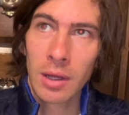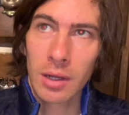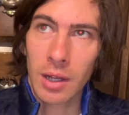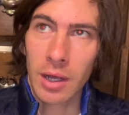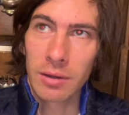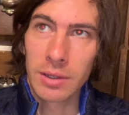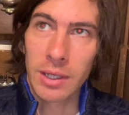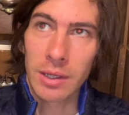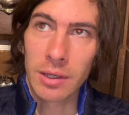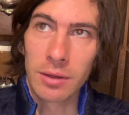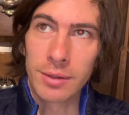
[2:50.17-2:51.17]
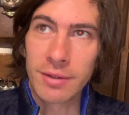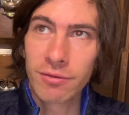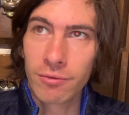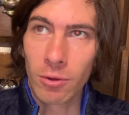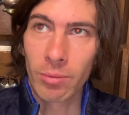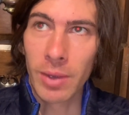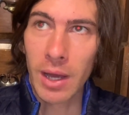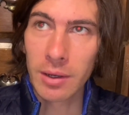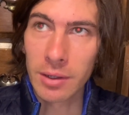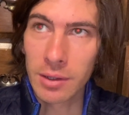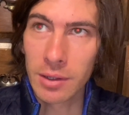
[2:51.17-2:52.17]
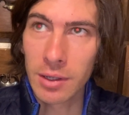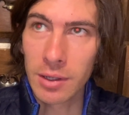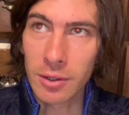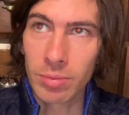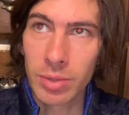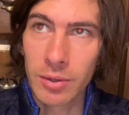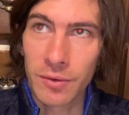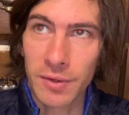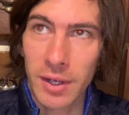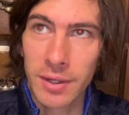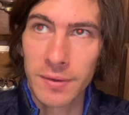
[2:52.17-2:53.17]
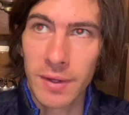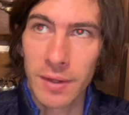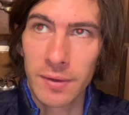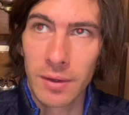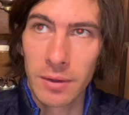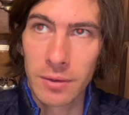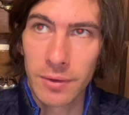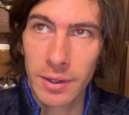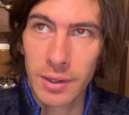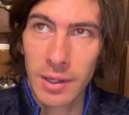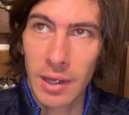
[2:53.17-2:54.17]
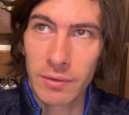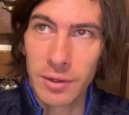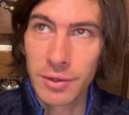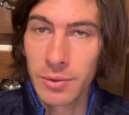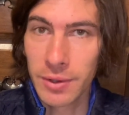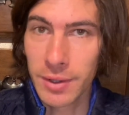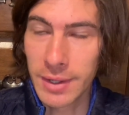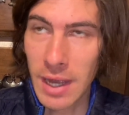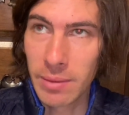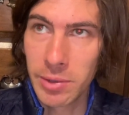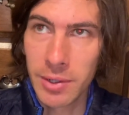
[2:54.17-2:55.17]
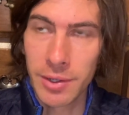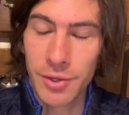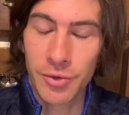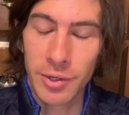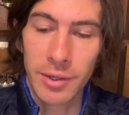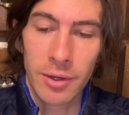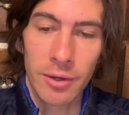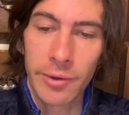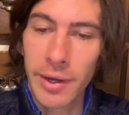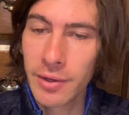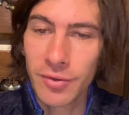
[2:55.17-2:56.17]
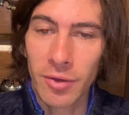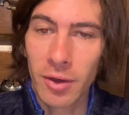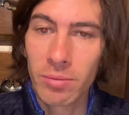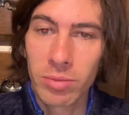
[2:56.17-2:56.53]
kind of like in leaf formatting in computer science. That's another thing having to do with a diamond and a tree are great start